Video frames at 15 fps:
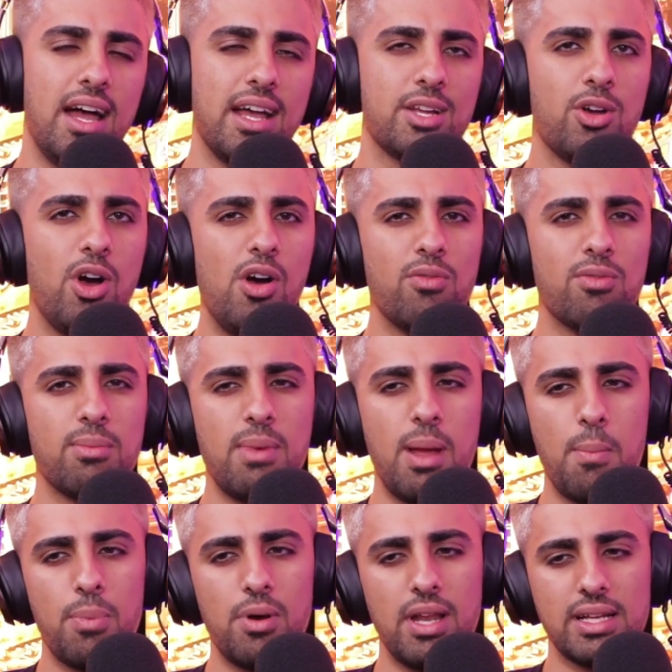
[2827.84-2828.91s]
I can't
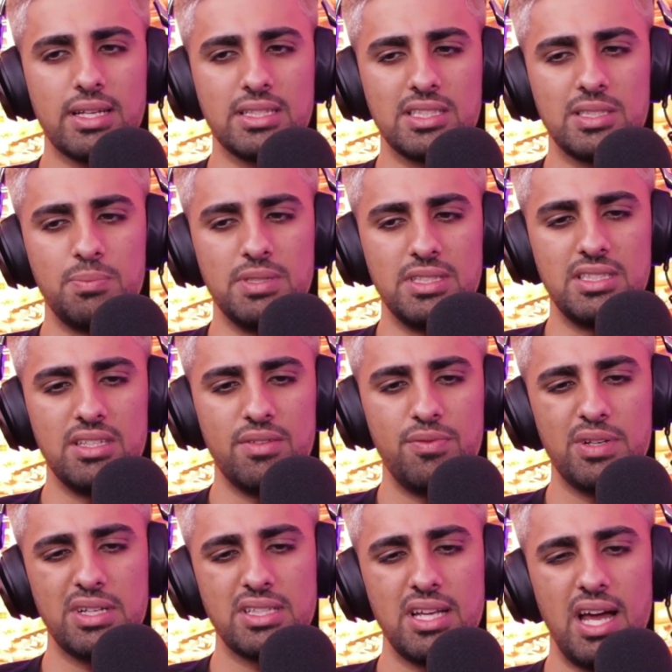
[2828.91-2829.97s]
remember like a
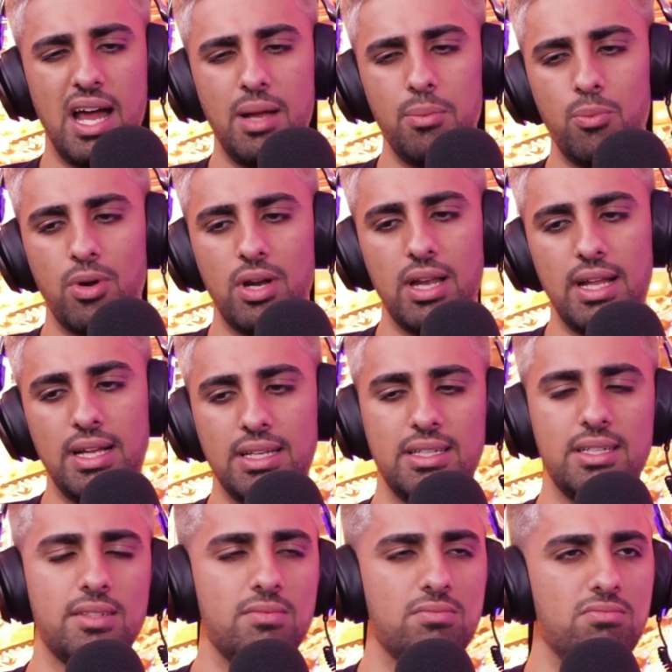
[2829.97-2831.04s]
specific time where
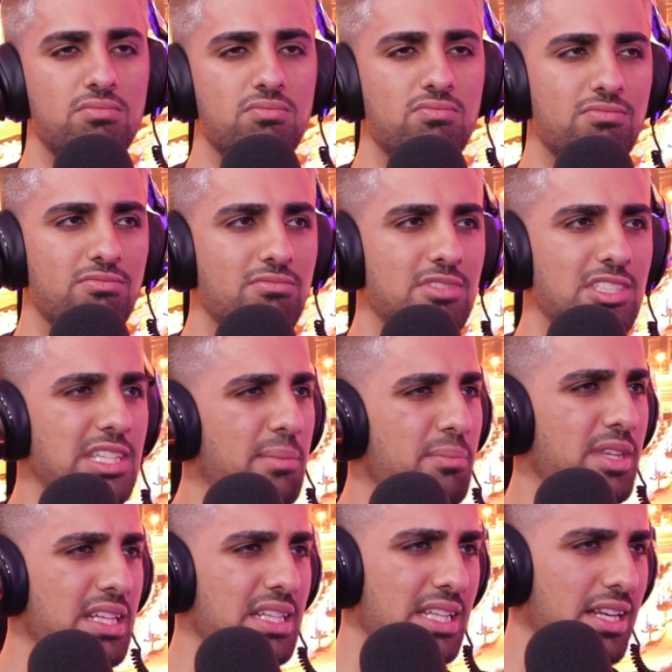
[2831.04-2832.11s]
like
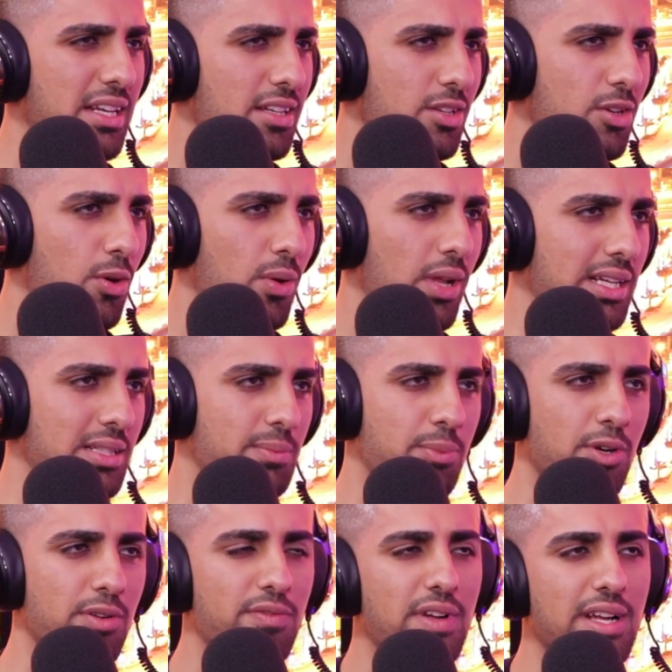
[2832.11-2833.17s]
something didn't go like
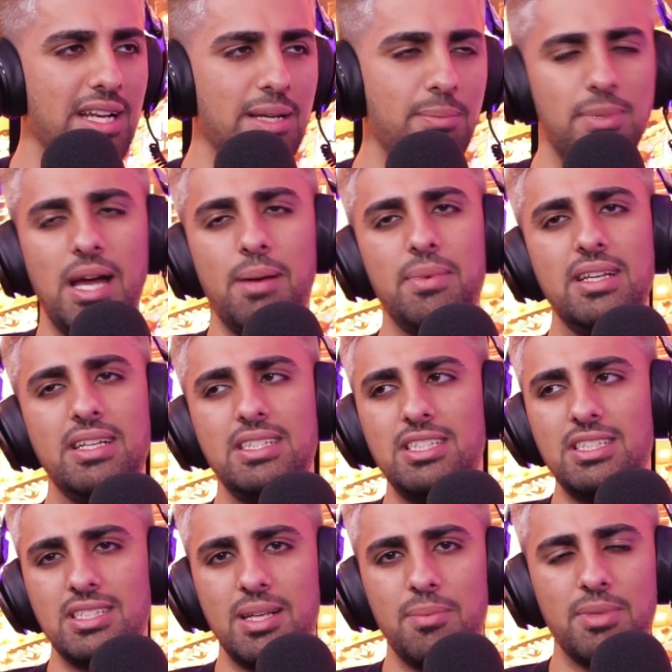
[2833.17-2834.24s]
perfectly, but I mean, it's
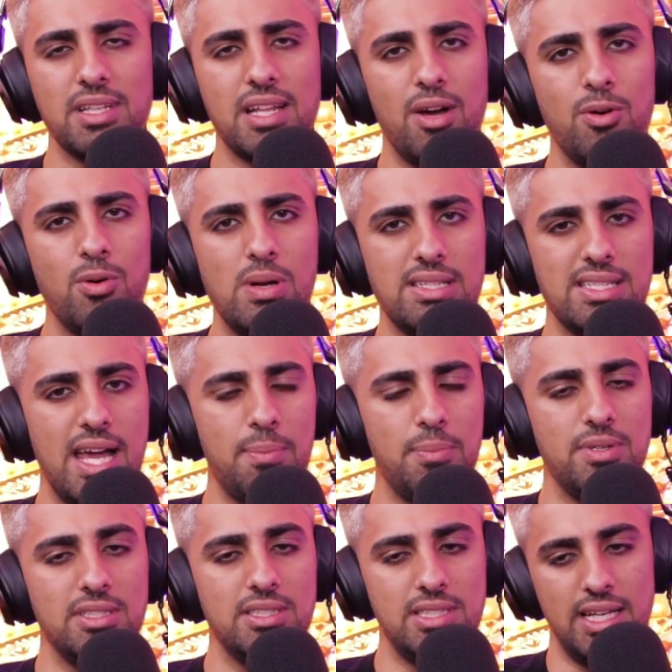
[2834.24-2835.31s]
just something that always
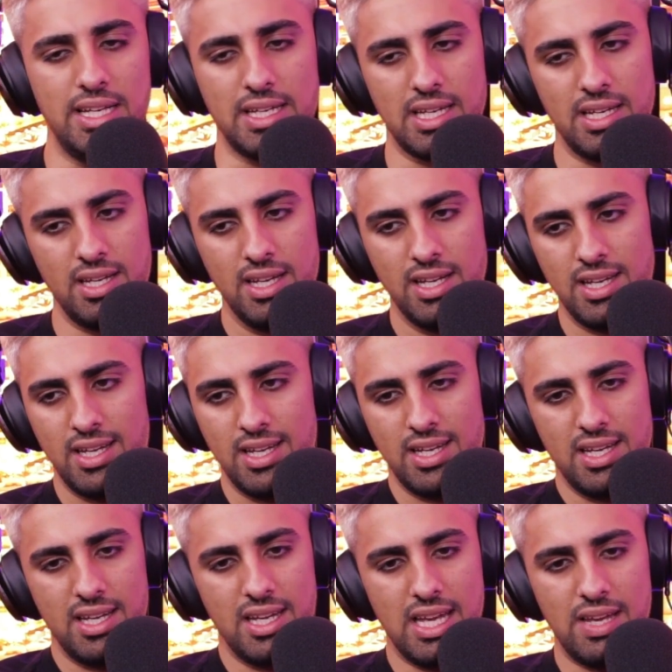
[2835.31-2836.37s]
happens. Like
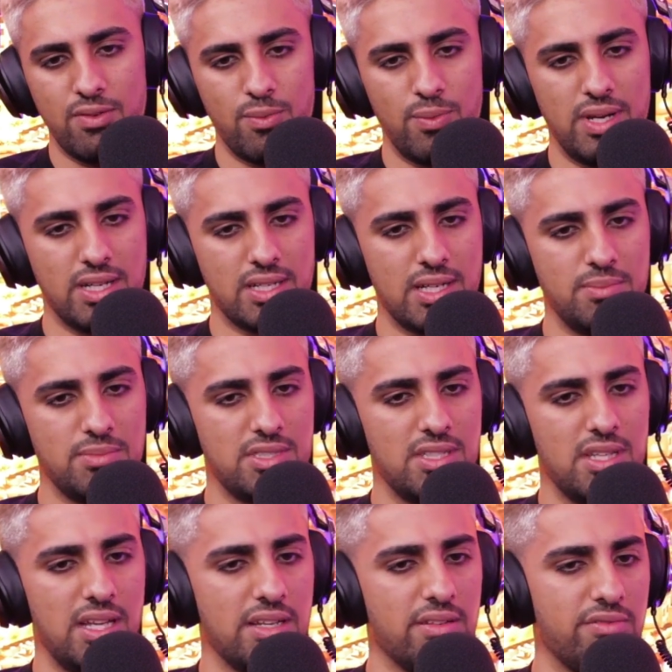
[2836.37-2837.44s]
even when it comes
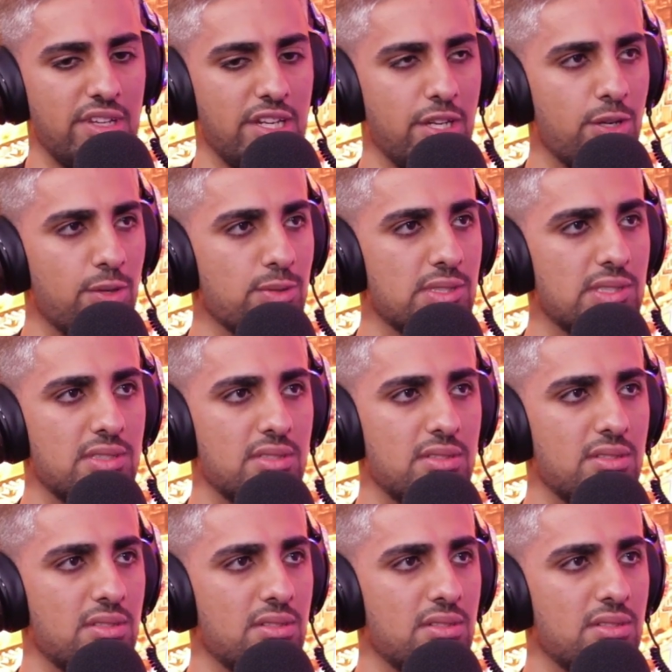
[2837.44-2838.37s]
to like videos,